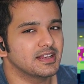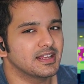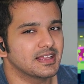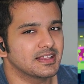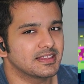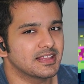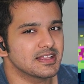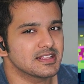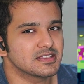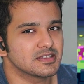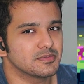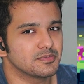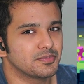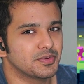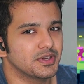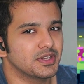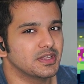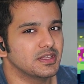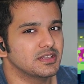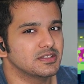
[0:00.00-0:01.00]
Like that's a
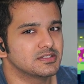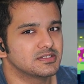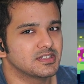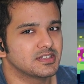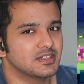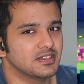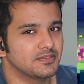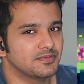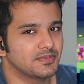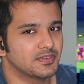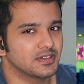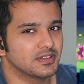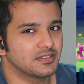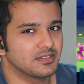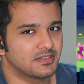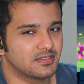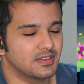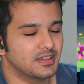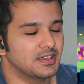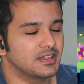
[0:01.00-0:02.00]
pretty
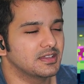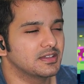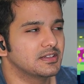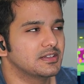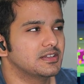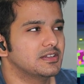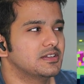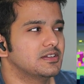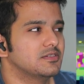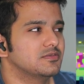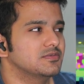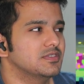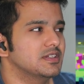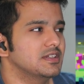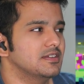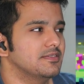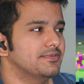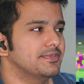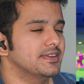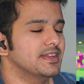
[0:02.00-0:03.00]
significant thing,
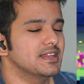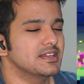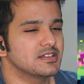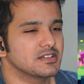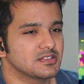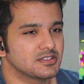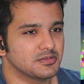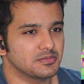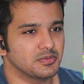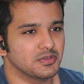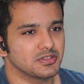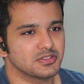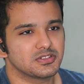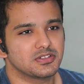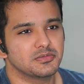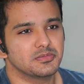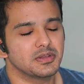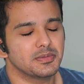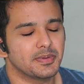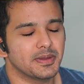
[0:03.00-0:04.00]
right? If it enters the
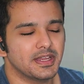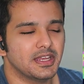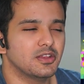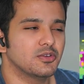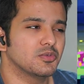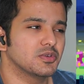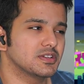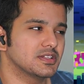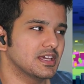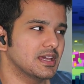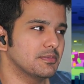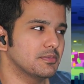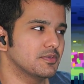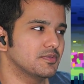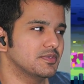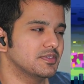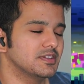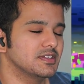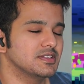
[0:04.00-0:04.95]
bloodstream, depending what type of it